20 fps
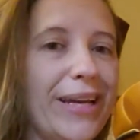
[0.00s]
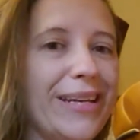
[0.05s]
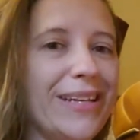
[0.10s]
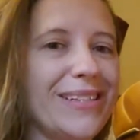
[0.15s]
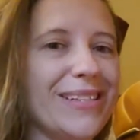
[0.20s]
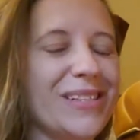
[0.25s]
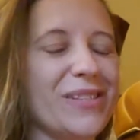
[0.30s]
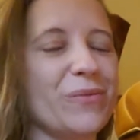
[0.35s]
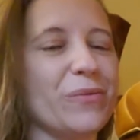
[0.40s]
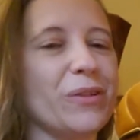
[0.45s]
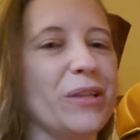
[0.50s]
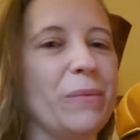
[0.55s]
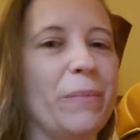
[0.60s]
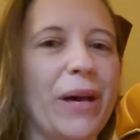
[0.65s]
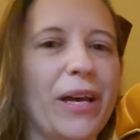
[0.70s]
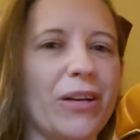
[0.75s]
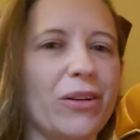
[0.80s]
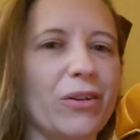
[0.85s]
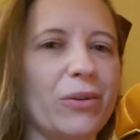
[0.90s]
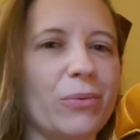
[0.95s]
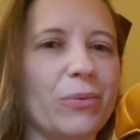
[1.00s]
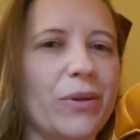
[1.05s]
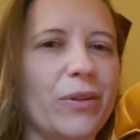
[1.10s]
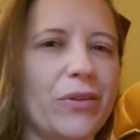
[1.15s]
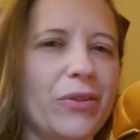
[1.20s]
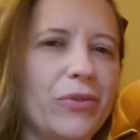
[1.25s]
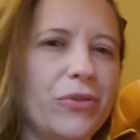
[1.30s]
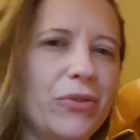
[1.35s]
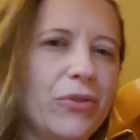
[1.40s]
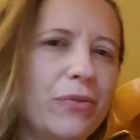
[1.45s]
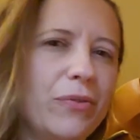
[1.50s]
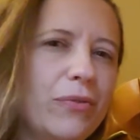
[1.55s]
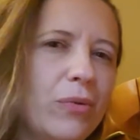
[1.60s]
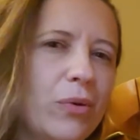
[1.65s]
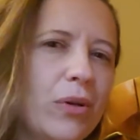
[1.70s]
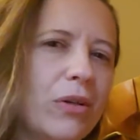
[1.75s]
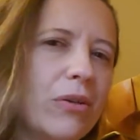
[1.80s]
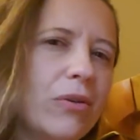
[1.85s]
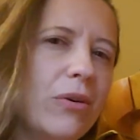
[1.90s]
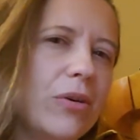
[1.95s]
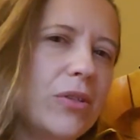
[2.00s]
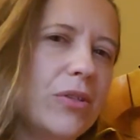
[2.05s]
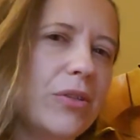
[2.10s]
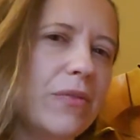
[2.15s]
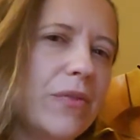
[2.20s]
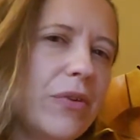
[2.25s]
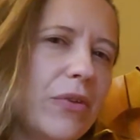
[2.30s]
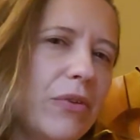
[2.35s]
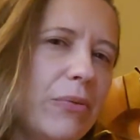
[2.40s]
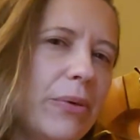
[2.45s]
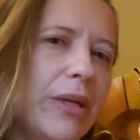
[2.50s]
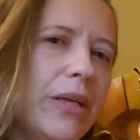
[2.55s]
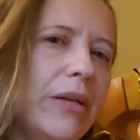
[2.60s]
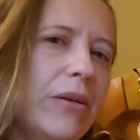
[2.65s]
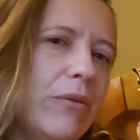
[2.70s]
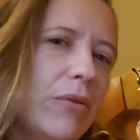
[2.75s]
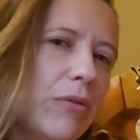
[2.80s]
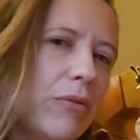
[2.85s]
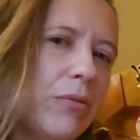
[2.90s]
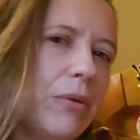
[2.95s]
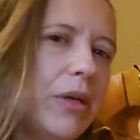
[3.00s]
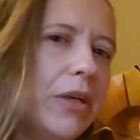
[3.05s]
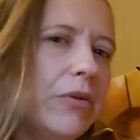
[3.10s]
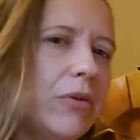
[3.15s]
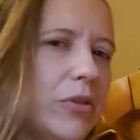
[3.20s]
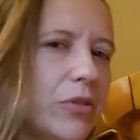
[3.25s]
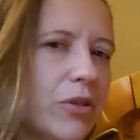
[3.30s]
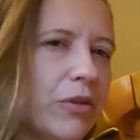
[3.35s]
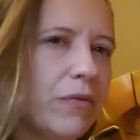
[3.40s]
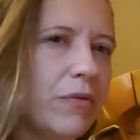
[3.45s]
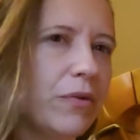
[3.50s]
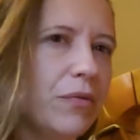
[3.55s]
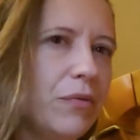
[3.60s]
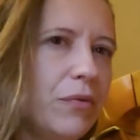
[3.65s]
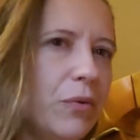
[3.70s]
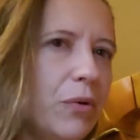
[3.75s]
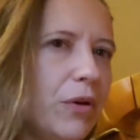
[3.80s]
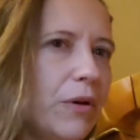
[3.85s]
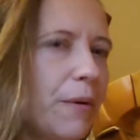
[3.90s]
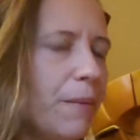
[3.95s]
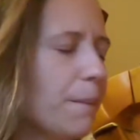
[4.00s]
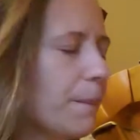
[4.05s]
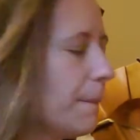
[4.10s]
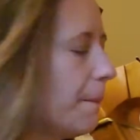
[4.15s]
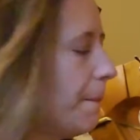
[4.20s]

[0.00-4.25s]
it doesn't really matter whether you do 4 crossover 3 or 3 crossover 4.